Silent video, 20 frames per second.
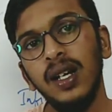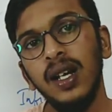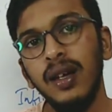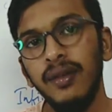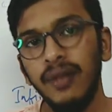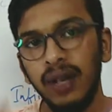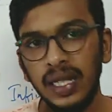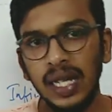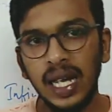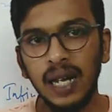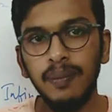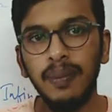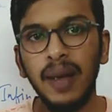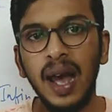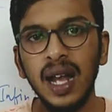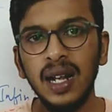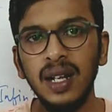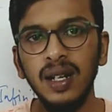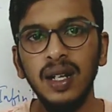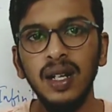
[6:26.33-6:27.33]
When they are
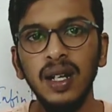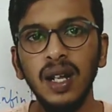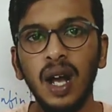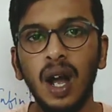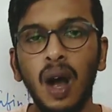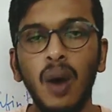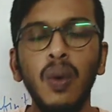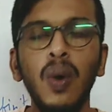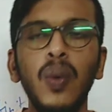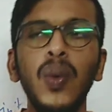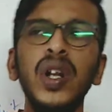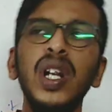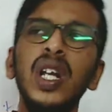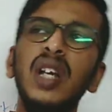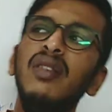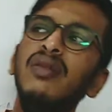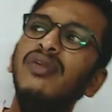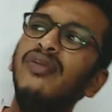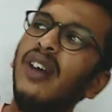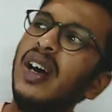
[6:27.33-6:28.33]
parallel, however
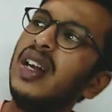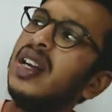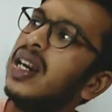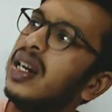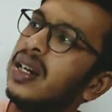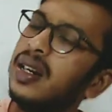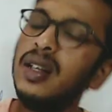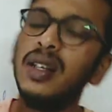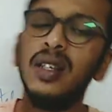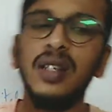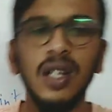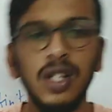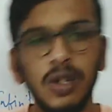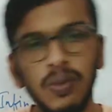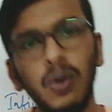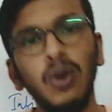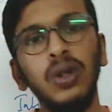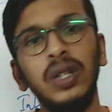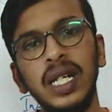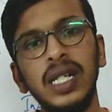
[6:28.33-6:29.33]
infinite distance
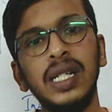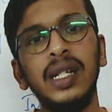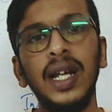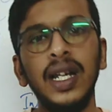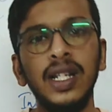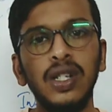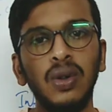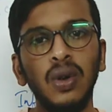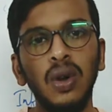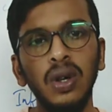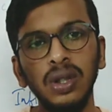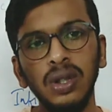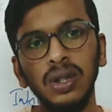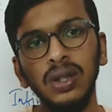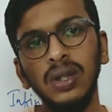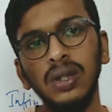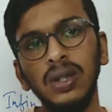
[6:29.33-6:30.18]
both these lines goes,